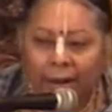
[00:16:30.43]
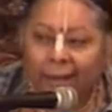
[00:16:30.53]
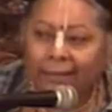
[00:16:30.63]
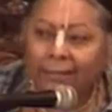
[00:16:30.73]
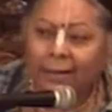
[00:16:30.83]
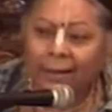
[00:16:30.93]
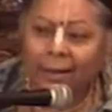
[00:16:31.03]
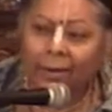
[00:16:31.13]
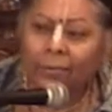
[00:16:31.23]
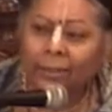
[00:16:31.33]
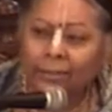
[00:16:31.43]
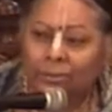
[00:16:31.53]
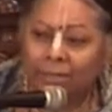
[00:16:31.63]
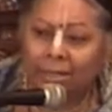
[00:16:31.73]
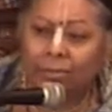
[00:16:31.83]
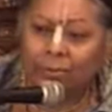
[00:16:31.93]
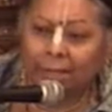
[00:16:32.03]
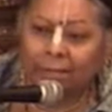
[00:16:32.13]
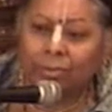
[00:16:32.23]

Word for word: And then not only do they do that